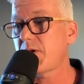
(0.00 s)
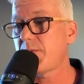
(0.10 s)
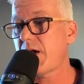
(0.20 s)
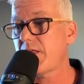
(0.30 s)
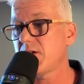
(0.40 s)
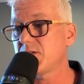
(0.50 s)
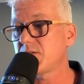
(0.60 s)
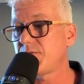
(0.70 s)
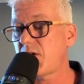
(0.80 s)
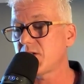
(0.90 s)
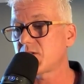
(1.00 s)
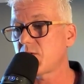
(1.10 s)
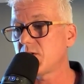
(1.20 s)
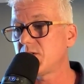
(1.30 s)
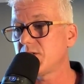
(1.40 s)
me about those fighter
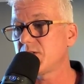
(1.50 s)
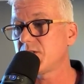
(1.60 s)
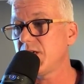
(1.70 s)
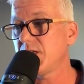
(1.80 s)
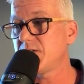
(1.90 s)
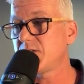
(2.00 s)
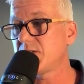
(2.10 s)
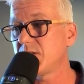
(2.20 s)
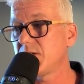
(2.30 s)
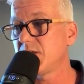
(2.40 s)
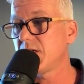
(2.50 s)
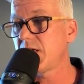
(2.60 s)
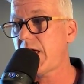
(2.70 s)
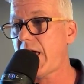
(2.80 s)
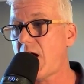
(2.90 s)
squadrons is
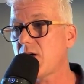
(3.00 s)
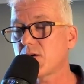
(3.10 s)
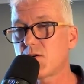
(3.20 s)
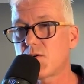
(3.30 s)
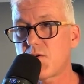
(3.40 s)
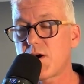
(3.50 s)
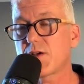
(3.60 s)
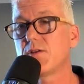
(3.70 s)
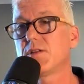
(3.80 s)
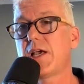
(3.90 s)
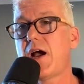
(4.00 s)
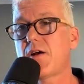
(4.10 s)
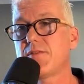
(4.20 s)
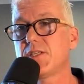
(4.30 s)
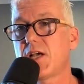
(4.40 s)
how critical they
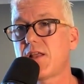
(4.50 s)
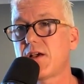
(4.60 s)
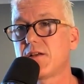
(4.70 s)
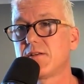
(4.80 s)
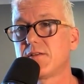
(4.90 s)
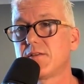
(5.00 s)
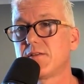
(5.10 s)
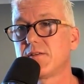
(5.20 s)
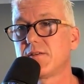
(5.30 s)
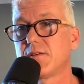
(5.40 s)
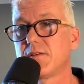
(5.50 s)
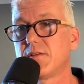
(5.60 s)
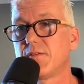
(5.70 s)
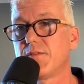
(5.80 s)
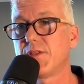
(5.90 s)
are of each other.
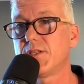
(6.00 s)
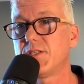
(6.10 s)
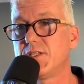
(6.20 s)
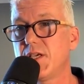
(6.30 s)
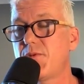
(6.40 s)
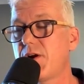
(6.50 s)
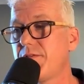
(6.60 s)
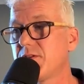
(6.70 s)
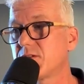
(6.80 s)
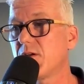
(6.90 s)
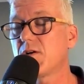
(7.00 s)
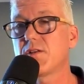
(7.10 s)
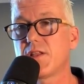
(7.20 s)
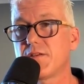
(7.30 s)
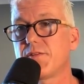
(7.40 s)
The debrief is
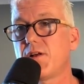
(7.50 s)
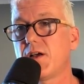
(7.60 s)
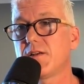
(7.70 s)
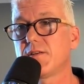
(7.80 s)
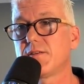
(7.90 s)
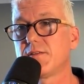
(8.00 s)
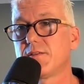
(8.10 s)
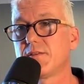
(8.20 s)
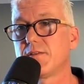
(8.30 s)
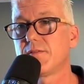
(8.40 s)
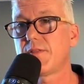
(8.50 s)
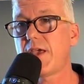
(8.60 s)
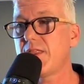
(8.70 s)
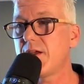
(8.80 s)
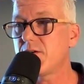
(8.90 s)
longer than the flight,
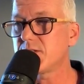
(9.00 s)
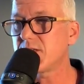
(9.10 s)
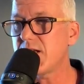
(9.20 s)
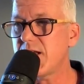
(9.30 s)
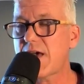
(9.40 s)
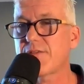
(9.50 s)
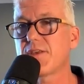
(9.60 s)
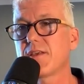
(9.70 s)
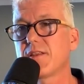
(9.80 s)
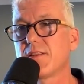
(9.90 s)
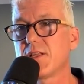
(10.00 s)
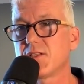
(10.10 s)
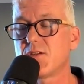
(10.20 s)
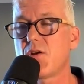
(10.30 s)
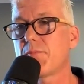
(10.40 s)
and there is nothing
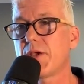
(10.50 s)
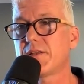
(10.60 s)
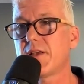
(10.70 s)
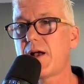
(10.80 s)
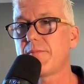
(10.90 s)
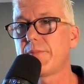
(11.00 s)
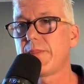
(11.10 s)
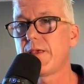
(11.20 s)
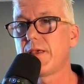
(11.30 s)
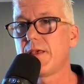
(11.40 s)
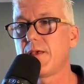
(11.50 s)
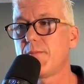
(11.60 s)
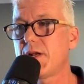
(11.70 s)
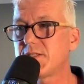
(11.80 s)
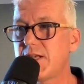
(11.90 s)
that's not picked up.
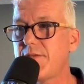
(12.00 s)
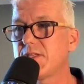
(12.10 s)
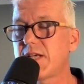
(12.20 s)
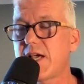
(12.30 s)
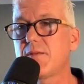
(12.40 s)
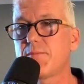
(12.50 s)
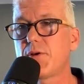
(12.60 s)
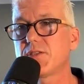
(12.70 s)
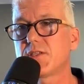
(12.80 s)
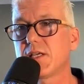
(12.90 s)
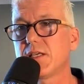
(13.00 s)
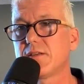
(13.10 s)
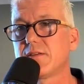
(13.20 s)
but it's never taken personally.